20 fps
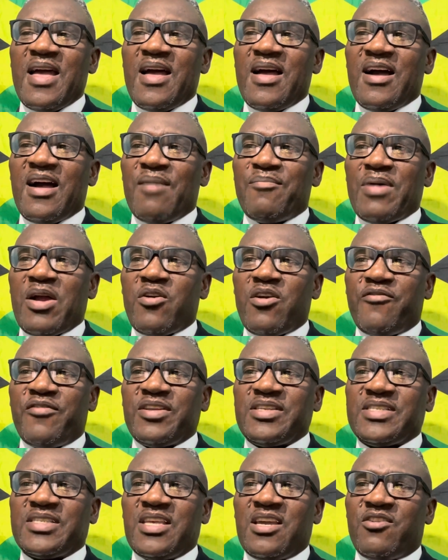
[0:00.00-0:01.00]
And my
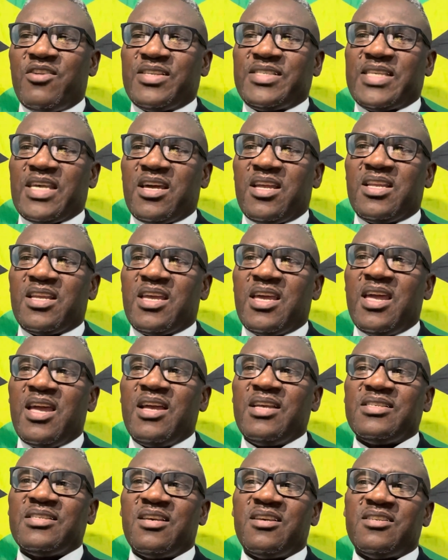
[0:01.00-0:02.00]
reference there is 2
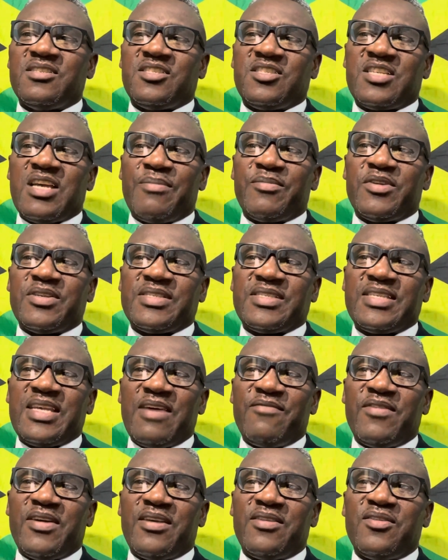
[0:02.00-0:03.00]
Kings chapter
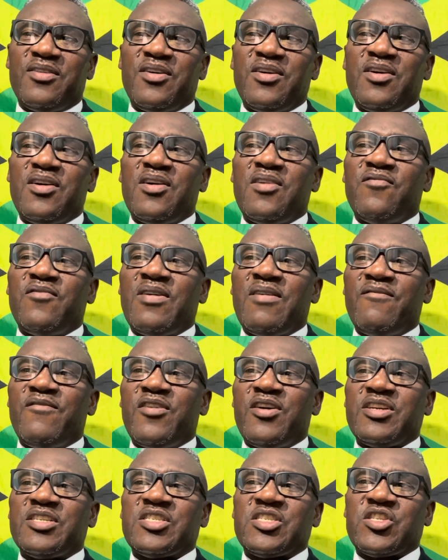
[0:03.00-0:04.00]
7 from
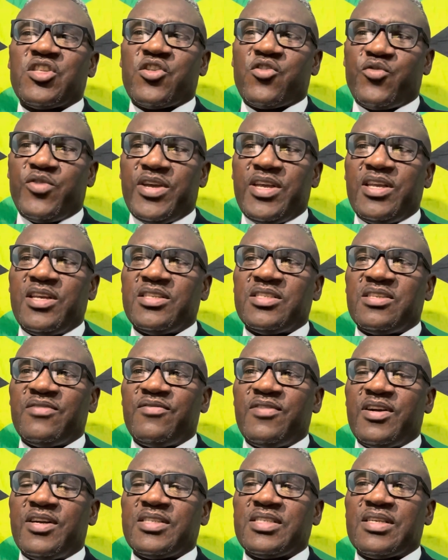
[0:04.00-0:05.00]
verse 3 to
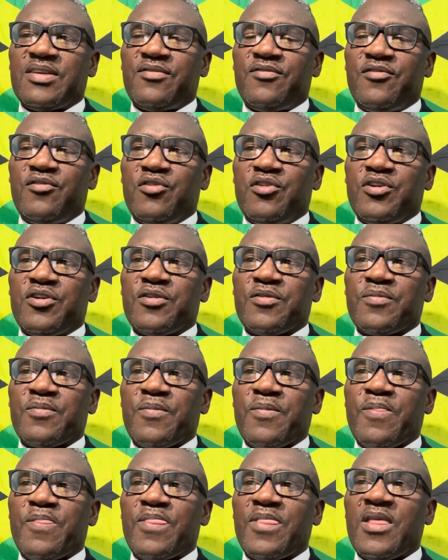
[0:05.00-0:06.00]
verse 4.
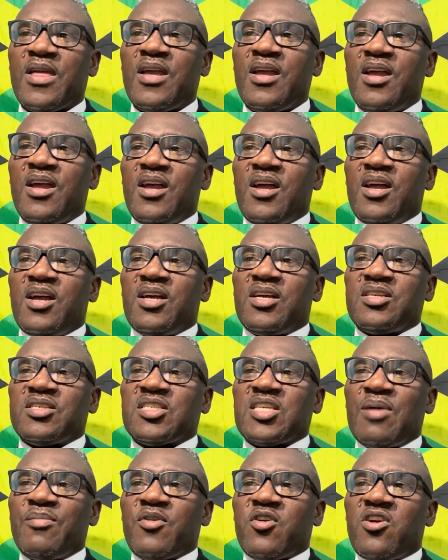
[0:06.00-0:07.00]

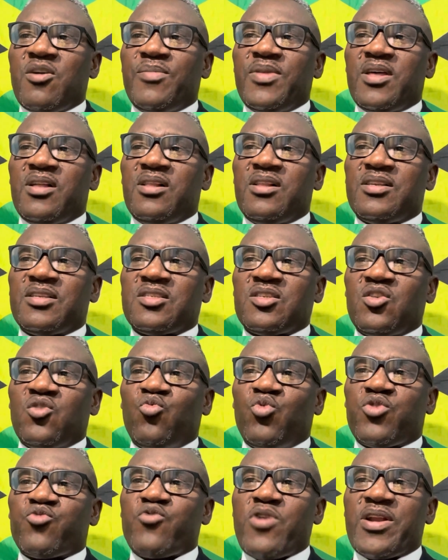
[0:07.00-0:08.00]
Some criminals
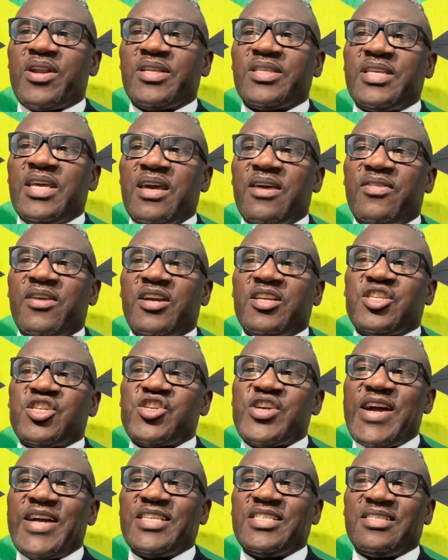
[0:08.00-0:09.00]
would rather take their
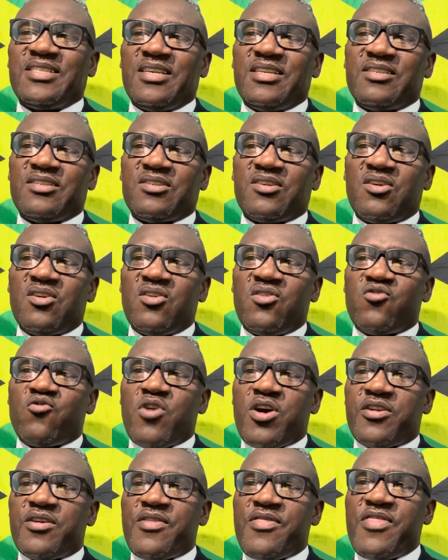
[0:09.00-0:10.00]
chances
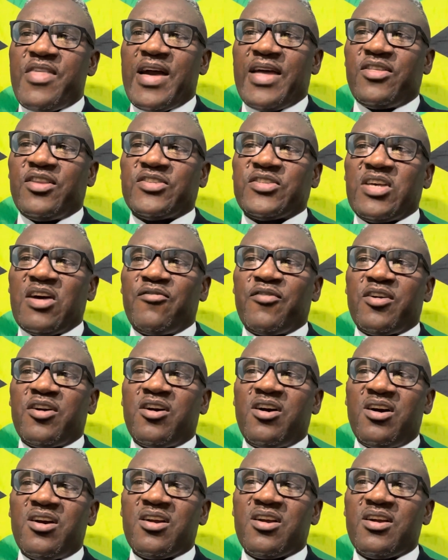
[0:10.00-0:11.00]
rather than suffer
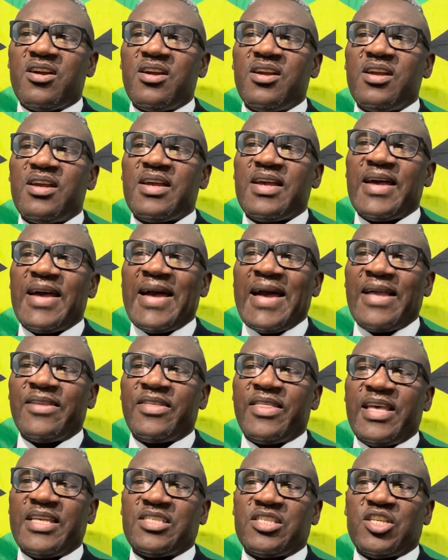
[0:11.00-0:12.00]
hunger and
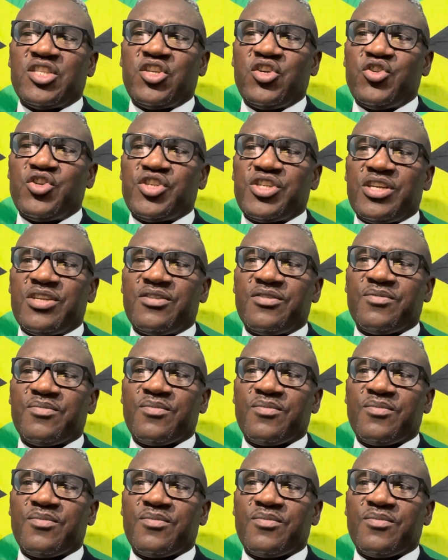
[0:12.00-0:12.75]
destitution.